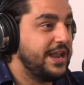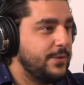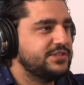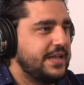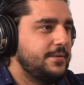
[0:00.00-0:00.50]
he
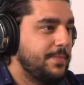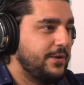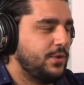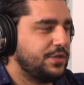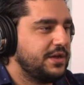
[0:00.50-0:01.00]
was in
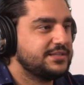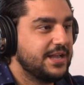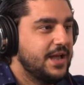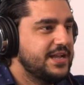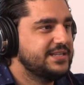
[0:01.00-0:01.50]
bed with
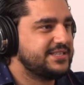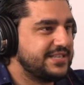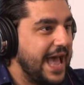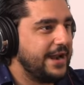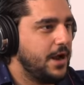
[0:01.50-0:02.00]
us,
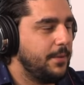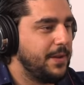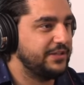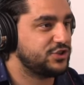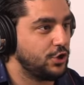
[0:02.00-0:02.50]
sat
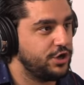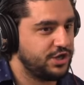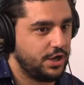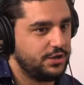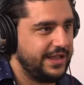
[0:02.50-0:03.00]
up and started
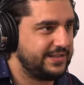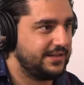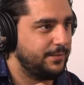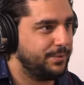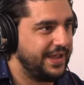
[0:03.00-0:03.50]

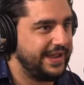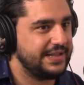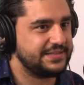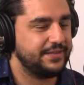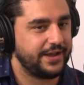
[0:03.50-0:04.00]
collecting the
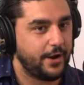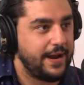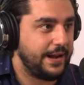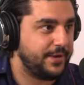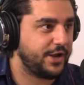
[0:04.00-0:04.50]
blankets and, like, all
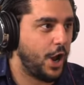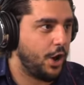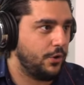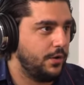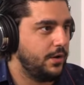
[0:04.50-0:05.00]
right, I'm going to
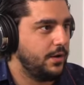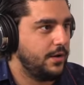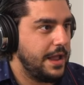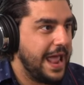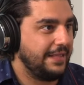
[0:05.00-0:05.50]
go.
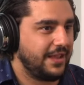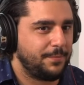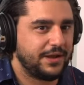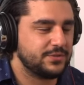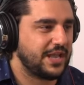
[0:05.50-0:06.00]
And, like,
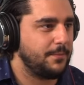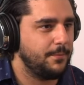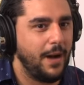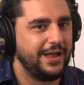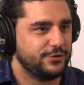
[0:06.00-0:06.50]
Becca was like,
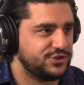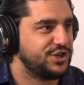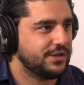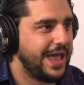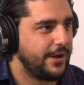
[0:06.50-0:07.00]
Miles,
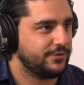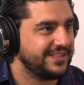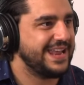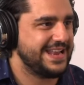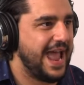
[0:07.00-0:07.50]
chill out,
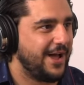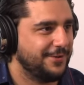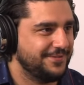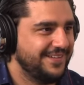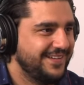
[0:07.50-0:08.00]
lay
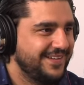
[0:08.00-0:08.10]
down.